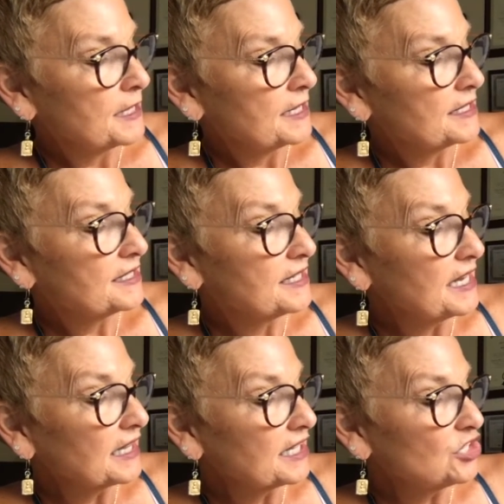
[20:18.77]

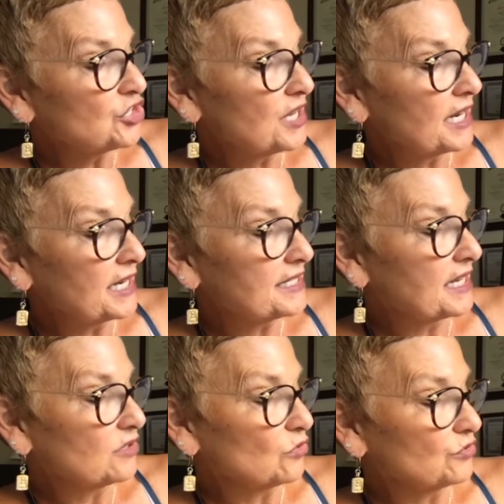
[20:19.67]
stealing genetic
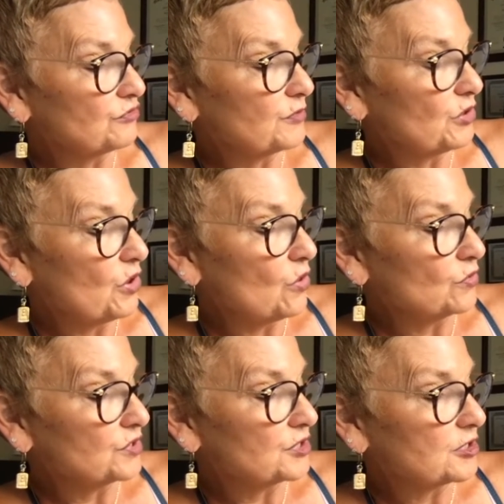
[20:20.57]
signals from their
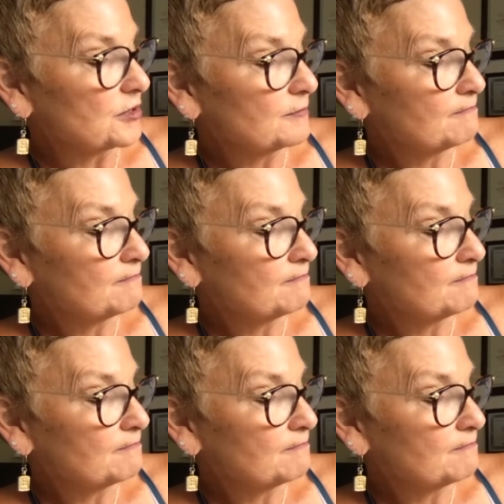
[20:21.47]
host.